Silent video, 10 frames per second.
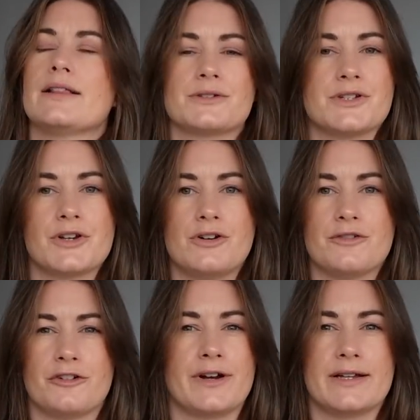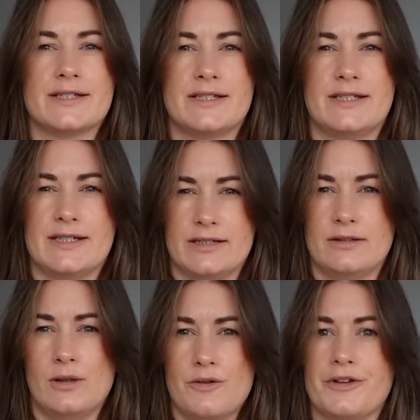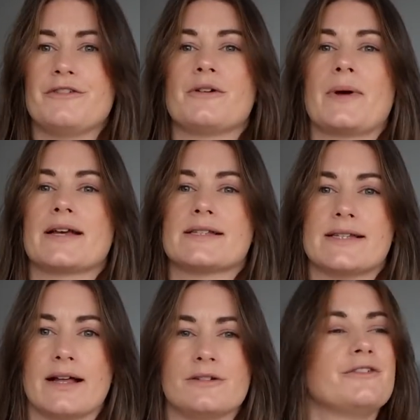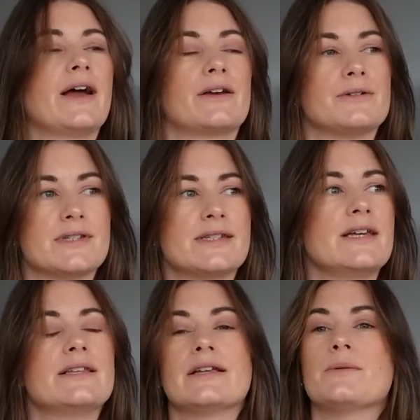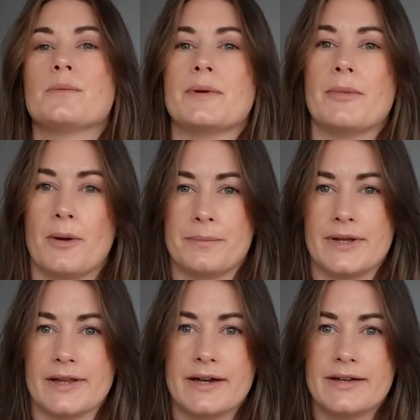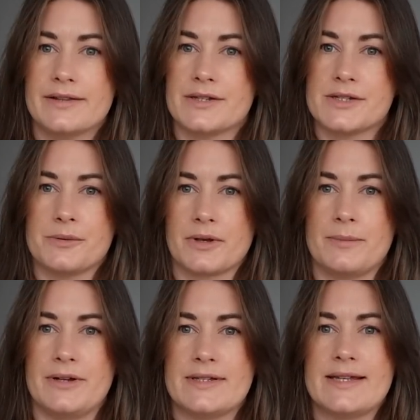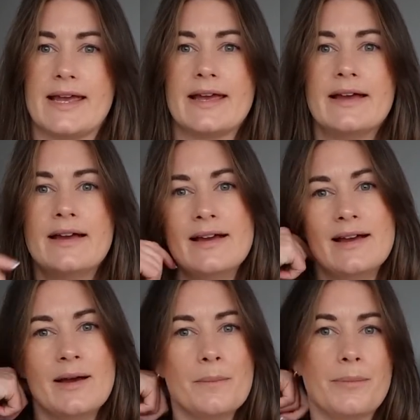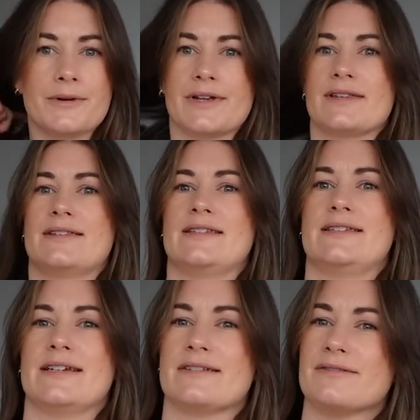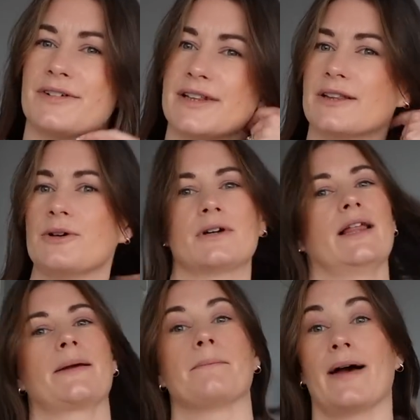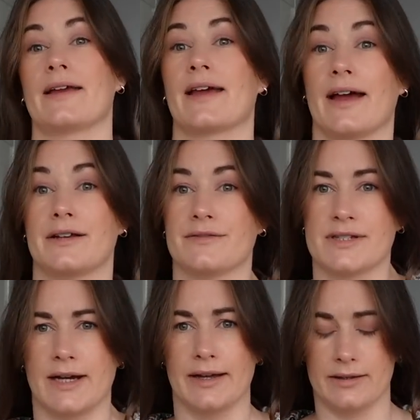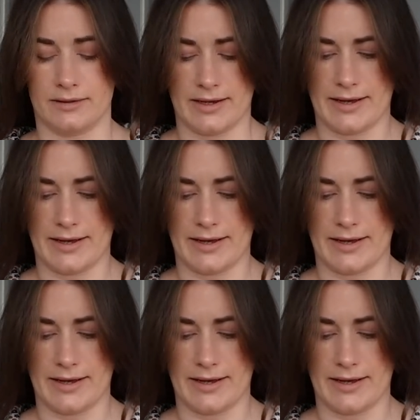looked at the cover and I didn't love it for myself. I could see that it would be popular in the sewing community, but it didn't really look like my kind of style.